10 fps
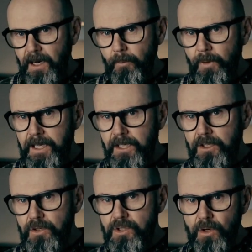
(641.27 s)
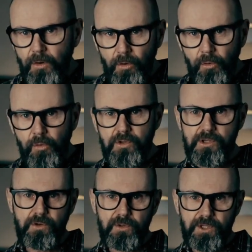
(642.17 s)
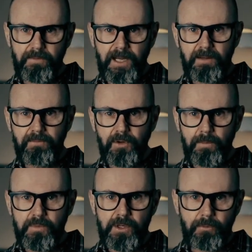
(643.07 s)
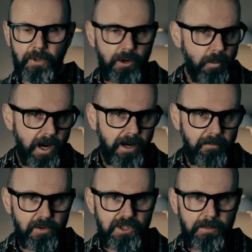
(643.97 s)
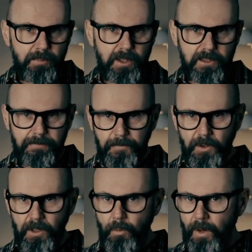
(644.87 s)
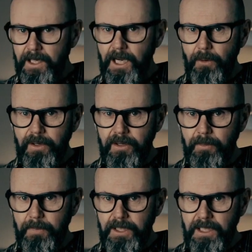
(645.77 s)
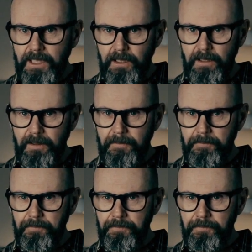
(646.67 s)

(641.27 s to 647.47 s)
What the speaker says: And we can use all sorts of other verbs that require a recipient. I won't go into them here.